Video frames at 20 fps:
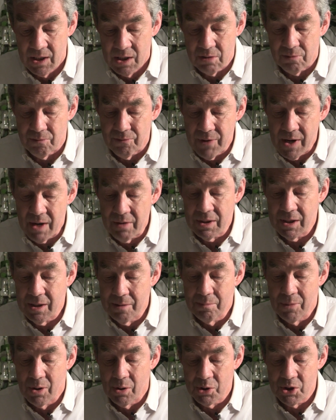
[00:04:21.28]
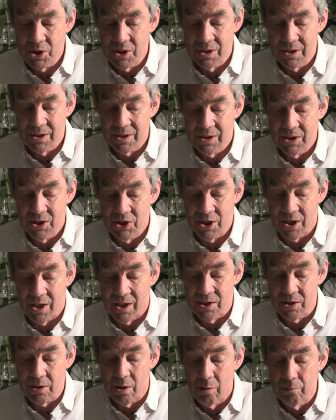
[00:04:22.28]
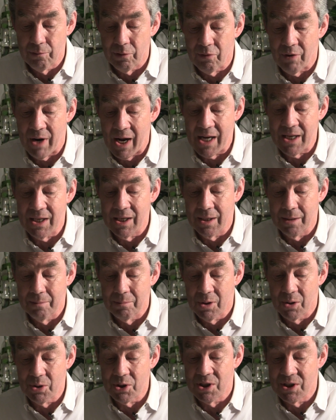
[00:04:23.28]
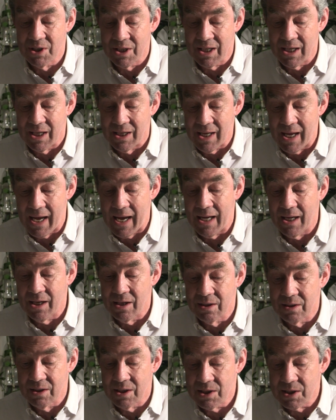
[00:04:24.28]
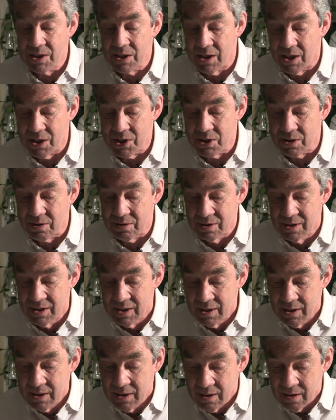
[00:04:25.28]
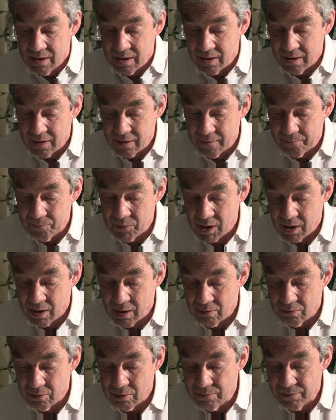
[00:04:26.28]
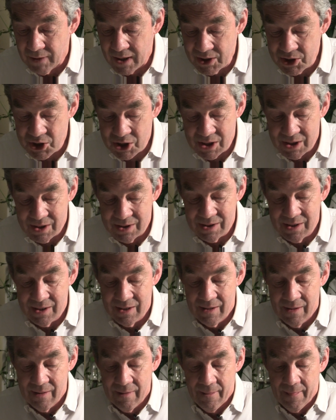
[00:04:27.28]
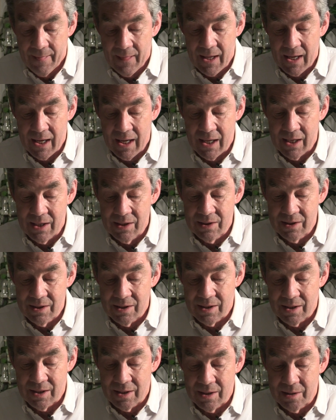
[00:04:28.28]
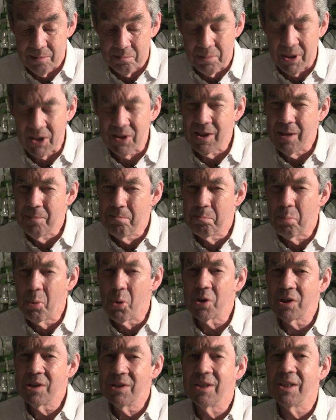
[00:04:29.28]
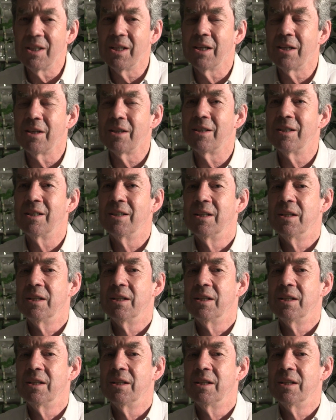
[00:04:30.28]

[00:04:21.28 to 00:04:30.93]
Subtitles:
Very emotionally charged, overriding emotions again, anger, disgust, revulsion, but important here